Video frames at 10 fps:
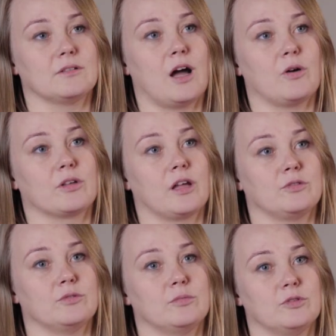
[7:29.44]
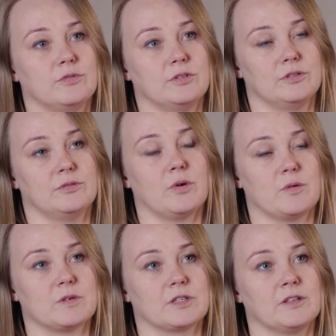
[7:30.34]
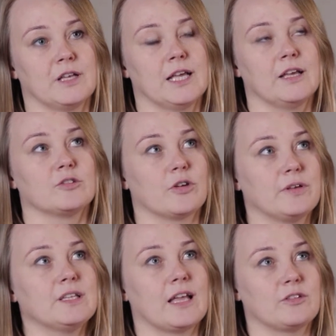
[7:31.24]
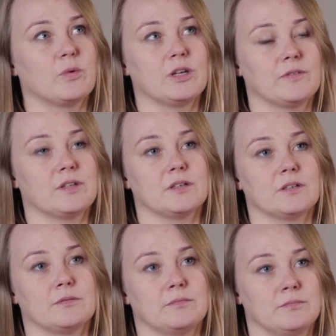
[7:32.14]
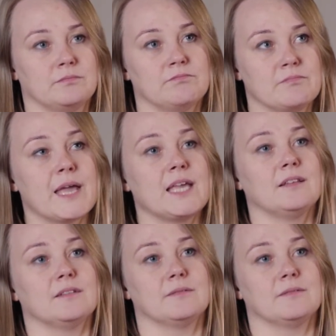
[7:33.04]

how can you move forward. So I think that's one of the main